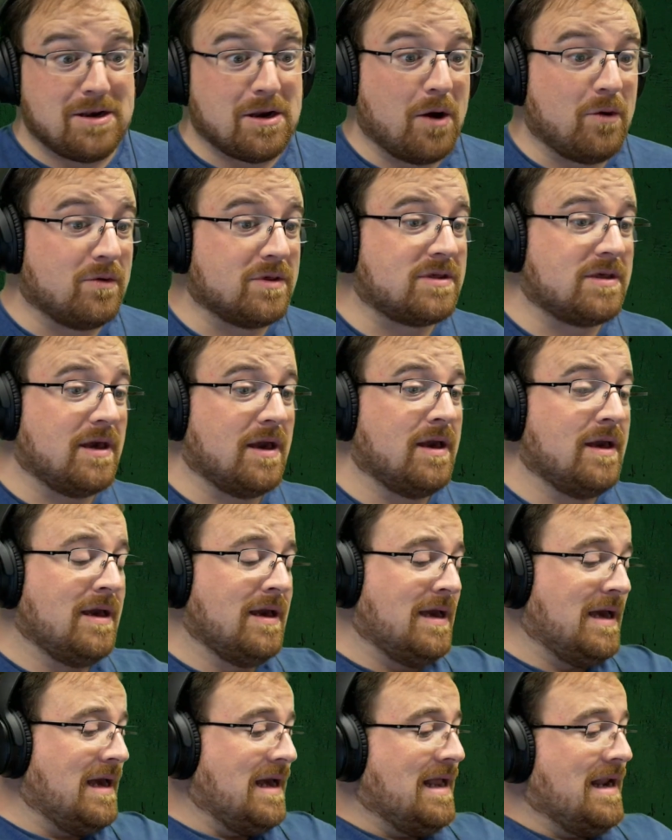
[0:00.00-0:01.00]
No, it's a
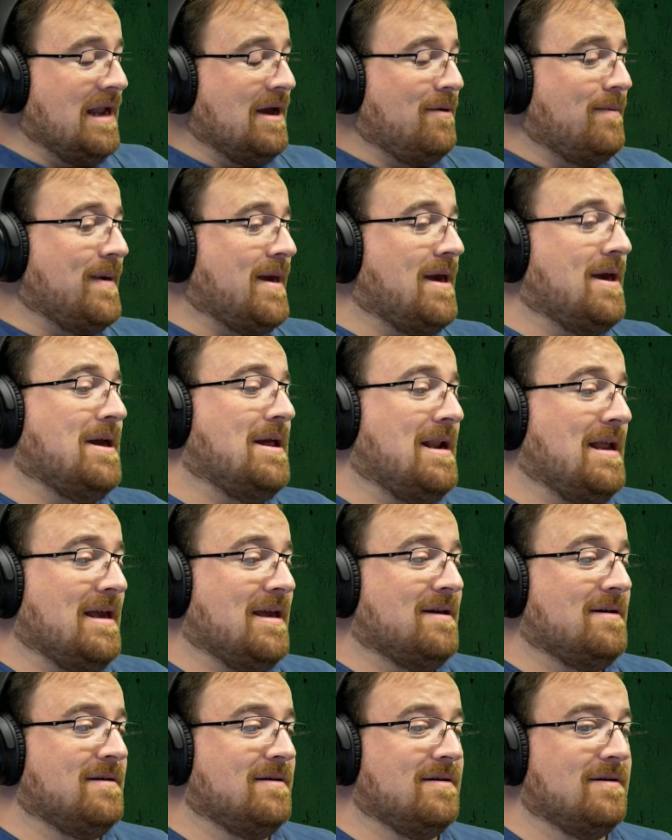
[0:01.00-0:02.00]
little bit
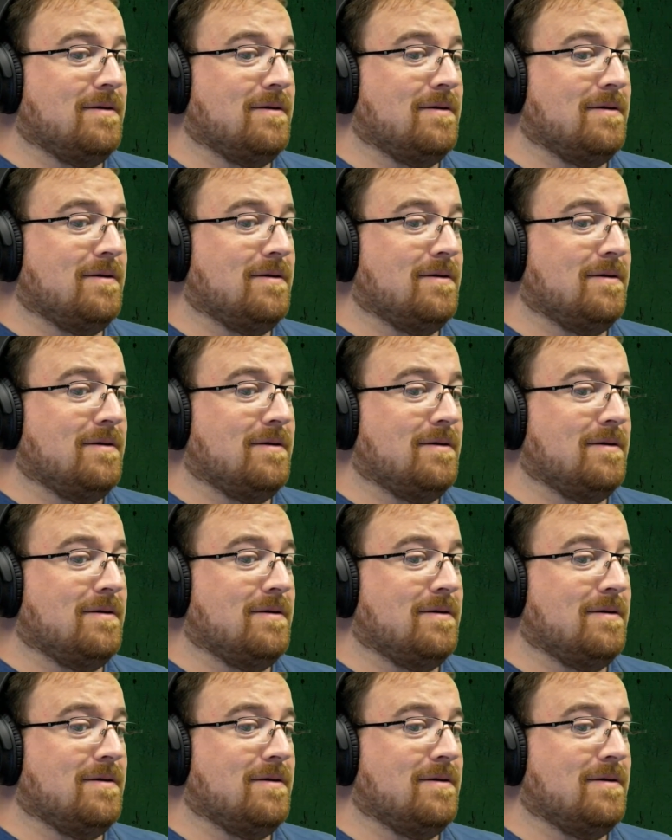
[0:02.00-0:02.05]
early.